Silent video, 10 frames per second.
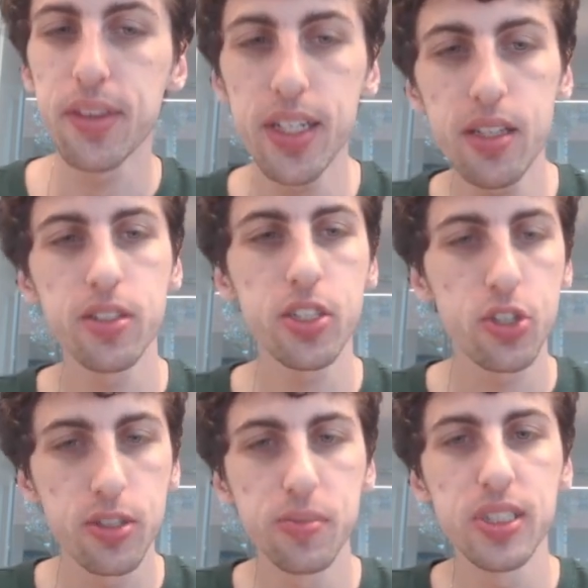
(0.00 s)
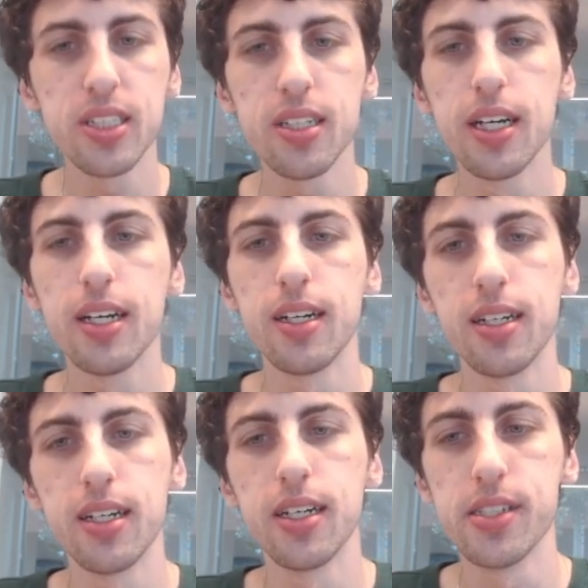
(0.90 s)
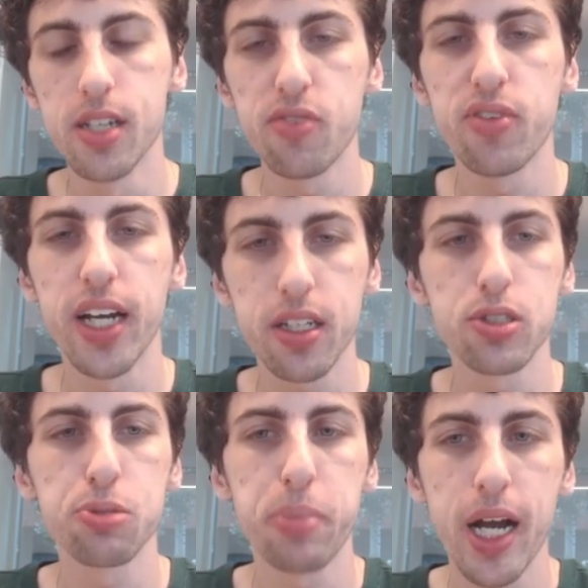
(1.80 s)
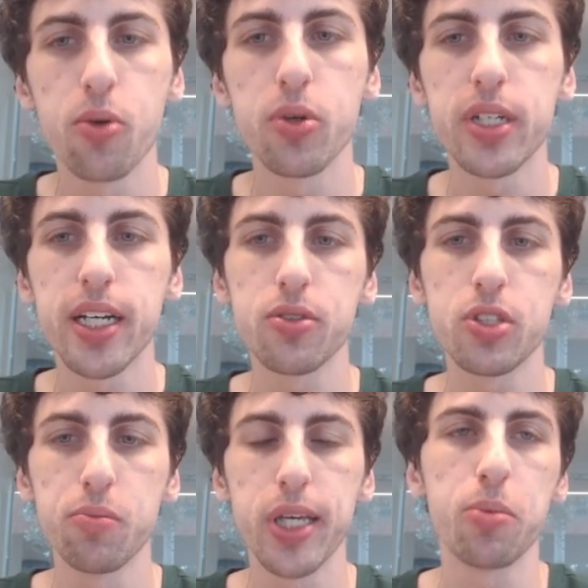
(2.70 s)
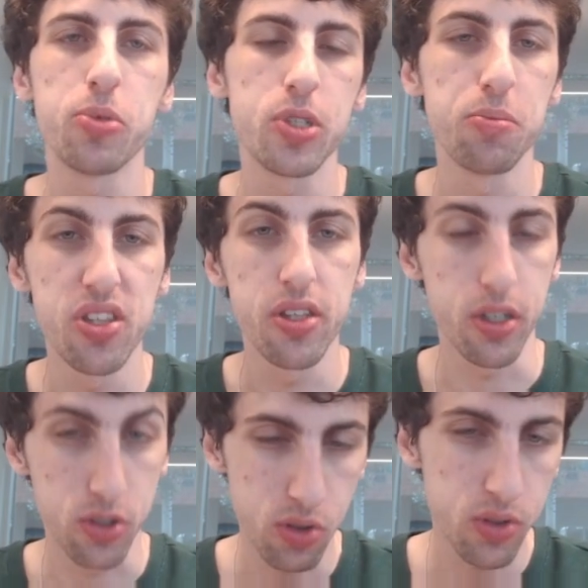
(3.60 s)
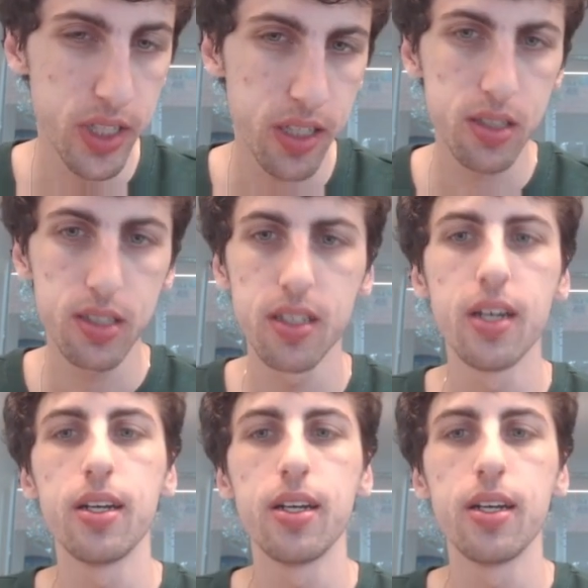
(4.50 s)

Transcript: think this should be enough extra power now to be able to beat the control decks.